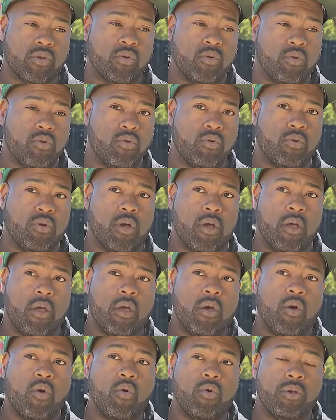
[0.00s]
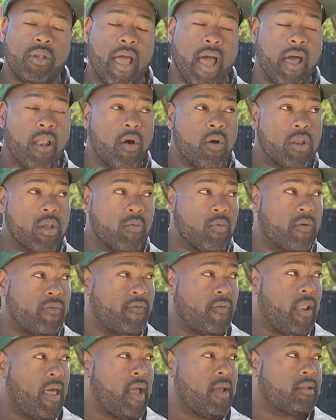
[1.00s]
who who not only
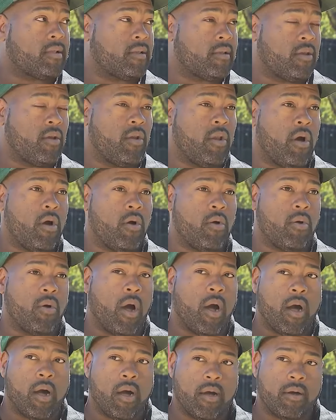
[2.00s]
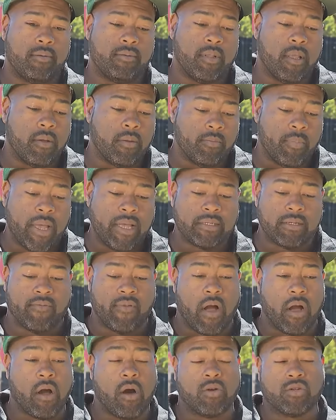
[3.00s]
reflect, you know, uh, the best of
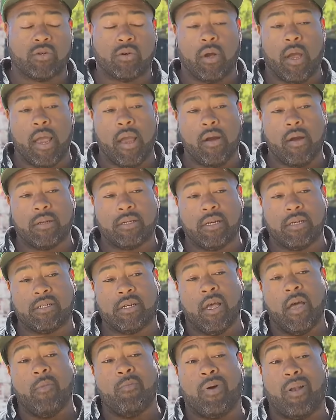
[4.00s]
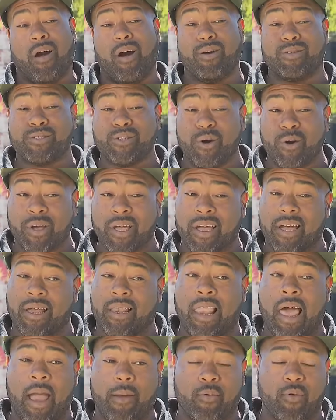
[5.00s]
our cultural heritage, but also can
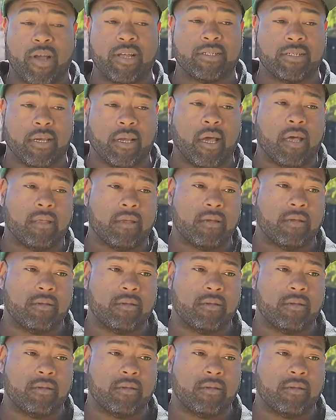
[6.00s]
collaborate together.